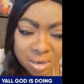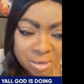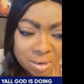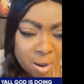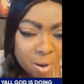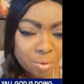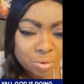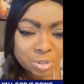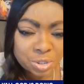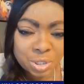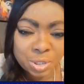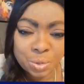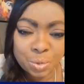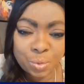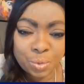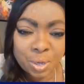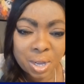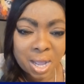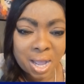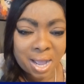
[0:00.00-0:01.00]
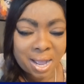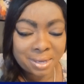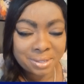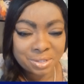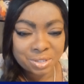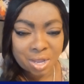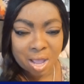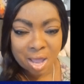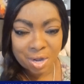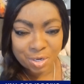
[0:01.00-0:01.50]
go to uh,
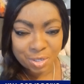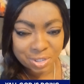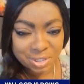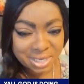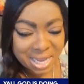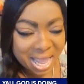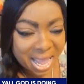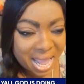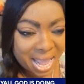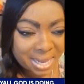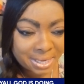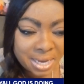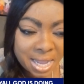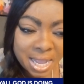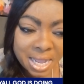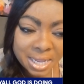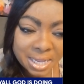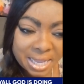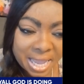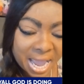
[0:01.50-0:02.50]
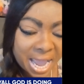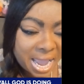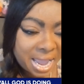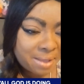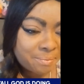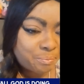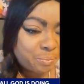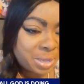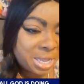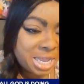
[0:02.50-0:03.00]
dollar sign
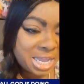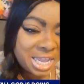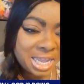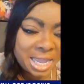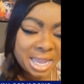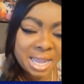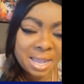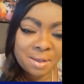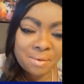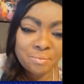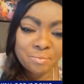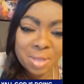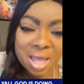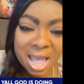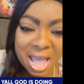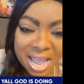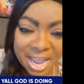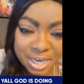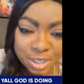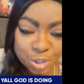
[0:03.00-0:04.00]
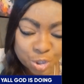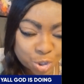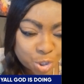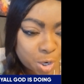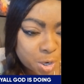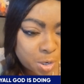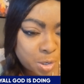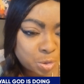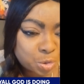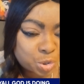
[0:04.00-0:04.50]
KPMI
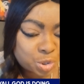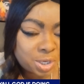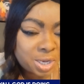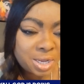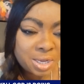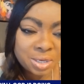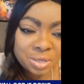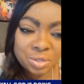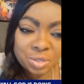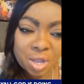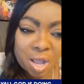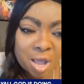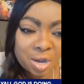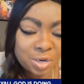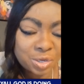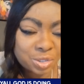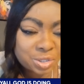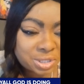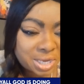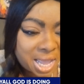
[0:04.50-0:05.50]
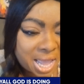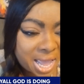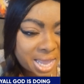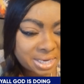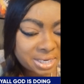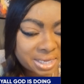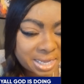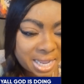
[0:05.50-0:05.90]
Church, dollar sign